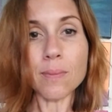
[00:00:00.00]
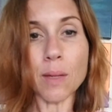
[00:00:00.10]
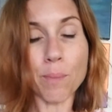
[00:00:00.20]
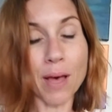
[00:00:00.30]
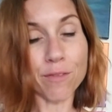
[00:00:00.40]

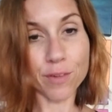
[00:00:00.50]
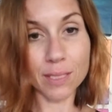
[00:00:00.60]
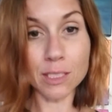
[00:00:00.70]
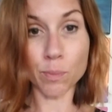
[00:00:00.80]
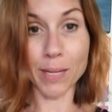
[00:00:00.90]
But for
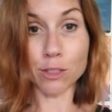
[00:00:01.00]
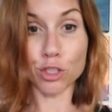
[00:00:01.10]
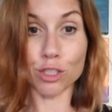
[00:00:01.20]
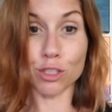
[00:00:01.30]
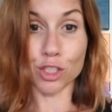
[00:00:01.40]
this speech,
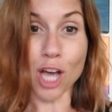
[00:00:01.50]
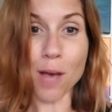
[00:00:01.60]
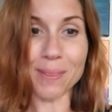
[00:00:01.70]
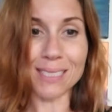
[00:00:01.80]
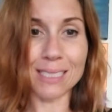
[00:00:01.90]
your
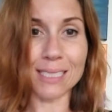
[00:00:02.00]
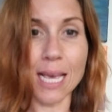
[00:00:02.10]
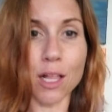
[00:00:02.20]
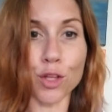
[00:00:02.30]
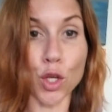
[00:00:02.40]
job is to
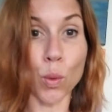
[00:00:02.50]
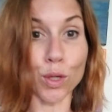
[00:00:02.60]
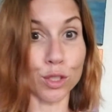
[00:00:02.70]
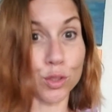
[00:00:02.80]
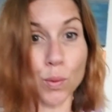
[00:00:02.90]
tell
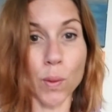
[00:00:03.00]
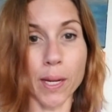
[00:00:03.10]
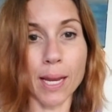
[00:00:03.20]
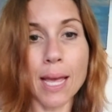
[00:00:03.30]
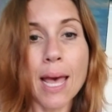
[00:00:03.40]
your
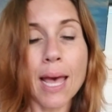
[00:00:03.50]
story.